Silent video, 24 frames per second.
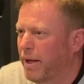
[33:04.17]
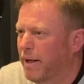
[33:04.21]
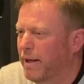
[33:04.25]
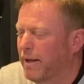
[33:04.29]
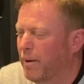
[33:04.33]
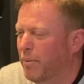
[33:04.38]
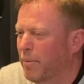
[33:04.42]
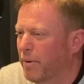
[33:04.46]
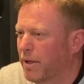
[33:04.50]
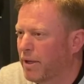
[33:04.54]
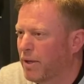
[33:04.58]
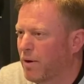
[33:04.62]

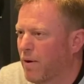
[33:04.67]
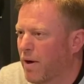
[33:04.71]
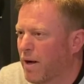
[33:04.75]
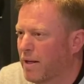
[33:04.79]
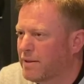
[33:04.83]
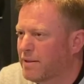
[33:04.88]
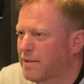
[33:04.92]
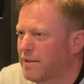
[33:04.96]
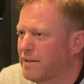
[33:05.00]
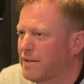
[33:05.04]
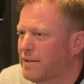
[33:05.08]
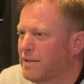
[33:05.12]
I'm gonna go
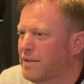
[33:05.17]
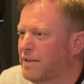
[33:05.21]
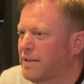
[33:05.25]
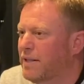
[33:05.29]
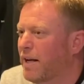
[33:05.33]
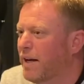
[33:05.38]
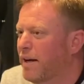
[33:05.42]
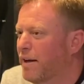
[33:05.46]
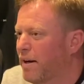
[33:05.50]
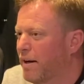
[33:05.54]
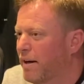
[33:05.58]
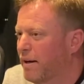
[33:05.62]
out to
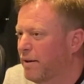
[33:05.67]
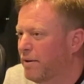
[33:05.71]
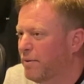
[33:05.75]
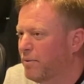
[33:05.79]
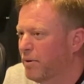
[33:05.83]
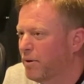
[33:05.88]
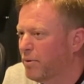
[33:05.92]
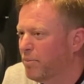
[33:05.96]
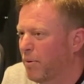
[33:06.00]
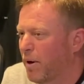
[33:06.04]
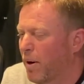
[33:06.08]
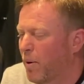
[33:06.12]
dinner
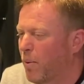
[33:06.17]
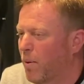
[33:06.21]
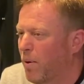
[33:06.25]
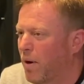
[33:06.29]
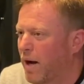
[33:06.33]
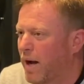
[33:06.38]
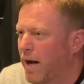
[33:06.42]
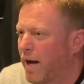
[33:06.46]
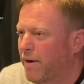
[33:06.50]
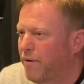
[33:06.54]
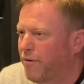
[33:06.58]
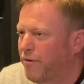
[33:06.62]
with my
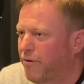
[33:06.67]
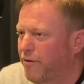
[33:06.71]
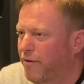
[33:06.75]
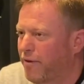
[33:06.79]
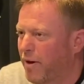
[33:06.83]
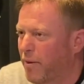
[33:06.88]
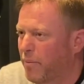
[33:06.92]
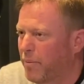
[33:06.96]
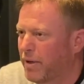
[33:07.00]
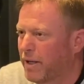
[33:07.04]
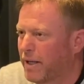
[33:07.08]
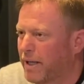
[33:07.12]
wife.
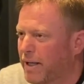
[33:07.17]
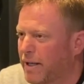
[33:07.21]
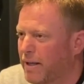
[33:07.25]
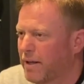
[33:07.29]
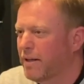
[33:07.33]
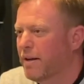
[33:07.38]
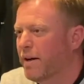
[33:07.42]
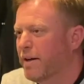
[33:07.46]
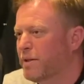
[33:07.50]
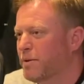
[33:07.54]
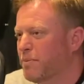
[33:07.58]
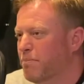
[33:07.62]
I'm gonna eat a
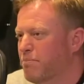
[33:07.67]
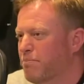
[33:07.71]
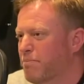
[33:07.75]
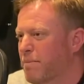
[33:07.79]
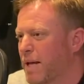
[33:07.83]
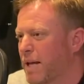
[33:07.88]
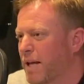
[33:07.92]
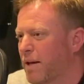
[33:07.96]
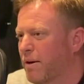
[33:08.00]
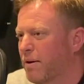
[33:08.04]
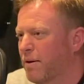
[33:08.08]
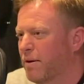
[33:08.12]
nice
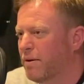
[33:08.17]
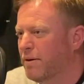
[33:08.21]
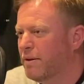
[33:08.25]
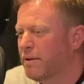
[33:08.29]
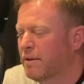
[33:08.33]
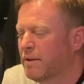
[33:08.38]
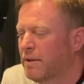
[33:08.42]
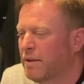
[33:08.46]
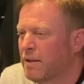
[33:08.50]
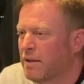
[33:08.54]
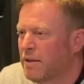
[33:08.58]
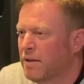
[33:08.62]
meal,
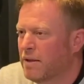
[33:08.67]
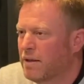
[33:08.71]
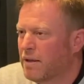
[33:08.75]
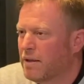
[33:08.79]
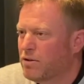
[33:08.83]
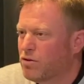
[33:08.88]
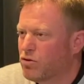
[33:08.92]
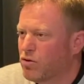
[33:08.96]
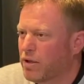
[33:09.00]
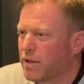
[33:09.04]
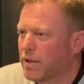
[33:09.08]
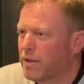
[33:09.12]

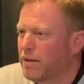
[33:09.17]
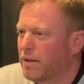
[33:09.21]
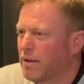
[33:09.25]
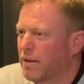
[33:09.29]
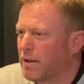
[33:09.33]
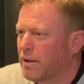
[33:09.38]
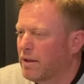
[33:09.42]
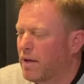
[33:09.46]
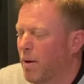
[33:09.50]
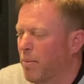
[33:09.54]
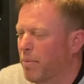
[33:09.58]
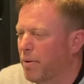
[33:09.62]
drink a
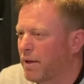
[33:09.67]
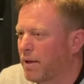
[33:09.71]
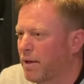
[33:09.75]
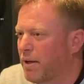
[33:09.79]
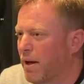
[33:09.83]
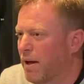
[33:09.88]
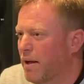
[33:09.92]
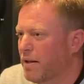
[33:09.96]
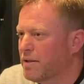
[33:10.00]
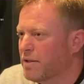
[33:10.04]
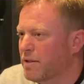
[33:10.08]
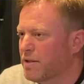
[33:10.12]
couple of
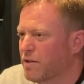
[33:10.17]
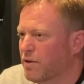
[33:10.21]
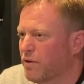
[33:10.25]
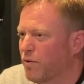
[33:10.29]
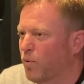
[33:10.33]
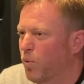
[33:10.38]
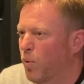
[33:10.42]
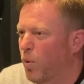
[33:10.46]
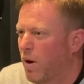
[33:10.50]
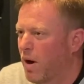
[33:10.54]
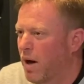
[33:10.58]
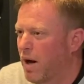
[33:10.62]
glasses of
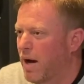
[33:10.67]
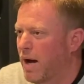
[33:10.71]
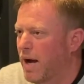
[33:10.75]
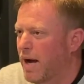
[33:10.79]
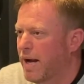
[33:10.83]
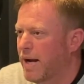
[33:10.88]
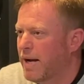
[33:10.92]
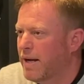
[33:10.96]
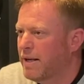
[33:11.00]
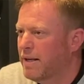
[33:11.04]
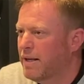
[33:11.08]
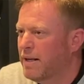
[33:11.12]

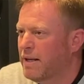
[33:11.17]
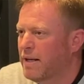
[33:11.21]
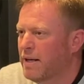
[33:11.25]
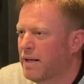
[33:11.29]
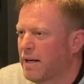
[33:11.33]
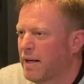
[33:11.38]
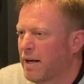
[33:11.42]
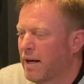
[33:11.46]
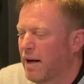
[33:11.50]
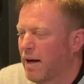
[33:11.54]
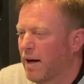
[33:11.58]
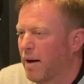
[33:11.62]
wine.
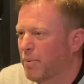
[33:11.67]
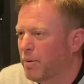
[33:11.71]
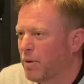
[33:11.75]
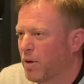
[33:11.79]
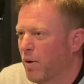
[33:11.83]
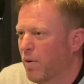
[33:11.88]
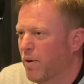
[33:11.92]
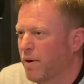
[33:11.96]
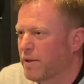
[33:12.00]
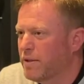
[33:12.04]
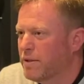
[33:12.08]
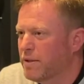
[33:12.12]
I'm
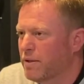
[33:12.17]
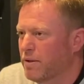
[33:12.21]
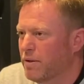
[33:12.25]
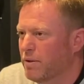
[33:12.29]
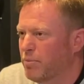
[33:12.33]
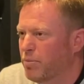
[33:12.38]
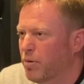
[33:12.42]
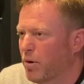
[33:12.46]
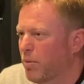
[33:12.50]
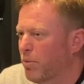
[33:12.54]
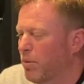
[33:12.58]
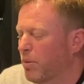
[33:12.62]
going to
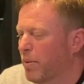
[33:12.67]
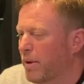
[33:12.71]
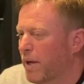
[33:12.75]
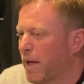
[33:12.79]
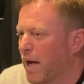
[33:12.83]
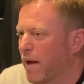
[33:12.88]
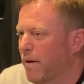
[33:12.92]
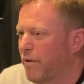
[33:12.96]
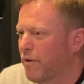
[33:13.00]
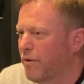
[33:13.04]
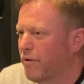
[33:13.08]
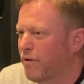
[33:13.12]
probably
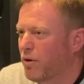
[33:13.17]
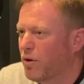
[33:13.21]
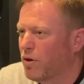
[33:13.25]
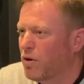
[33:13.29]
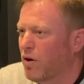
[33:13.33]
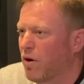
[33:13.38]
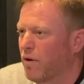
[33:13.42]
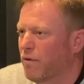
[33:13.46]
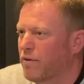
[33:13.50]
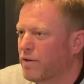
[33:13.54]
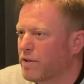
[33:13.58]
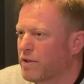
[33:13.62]
have a few
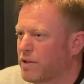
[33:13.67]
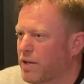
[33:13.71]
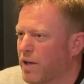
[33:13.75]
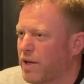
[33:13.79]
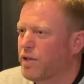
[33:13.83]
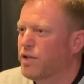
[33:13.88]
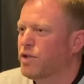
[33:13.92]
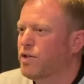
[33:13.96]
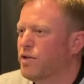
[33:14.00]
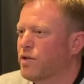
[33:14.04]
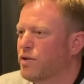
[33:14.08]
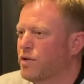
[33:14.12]

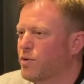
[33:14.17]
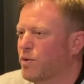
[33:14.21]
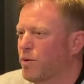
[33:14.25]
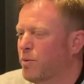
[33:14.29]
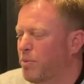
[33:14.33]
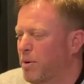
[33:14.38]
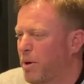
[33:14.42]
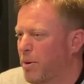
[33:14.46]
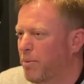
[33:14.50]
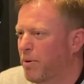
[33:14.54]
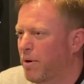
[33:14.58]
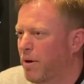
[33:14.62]
conversations with
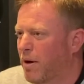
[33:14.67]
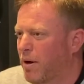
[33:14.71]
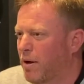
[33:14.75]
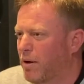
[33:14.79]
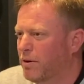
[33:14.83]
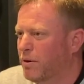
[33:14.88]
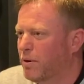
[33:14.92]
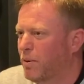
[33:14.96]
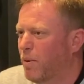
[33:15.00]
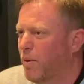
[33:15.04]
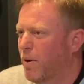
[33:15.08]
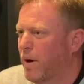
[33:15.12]
people
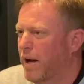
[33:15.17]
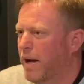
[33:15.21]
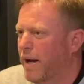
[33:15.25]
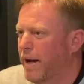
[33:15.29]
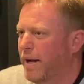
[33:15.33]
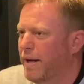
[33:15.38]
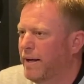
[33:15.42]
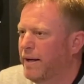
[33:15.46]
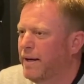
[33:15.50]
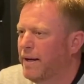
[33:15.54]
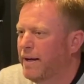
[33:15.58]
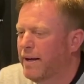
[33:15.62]
along the
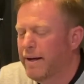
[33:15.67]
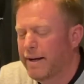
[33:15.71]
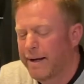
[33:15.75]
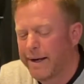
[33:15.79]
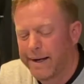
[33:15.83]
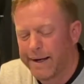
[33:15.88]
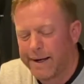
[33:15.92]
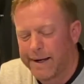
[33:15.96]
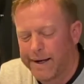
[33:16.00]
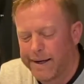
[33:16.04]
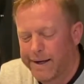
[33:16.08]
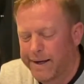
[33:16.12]
way.
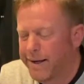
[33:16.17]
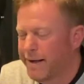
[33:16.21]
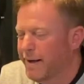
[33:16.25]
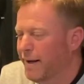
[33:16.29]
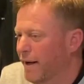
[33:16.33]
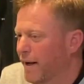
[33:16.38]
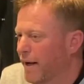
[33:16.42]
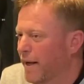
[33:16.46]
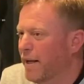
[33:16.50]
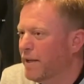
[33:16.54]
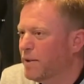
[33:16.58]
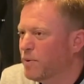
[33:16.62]

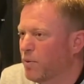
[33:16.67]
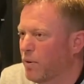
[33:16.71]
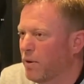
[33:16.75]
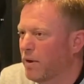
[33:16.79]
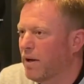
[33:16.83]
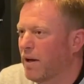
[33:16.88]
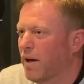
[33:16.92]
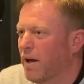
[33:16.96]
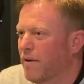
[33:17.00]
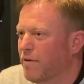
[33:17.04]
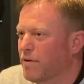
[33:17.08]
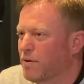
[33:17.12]
That's what
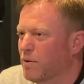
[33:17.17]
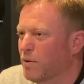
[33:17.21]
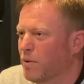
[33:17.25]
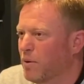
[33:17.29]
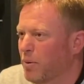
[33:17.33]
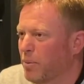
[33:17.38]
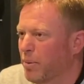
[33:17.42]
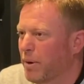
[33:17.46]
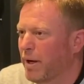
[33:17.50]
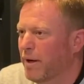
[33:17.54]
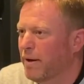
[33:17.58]
life's all about.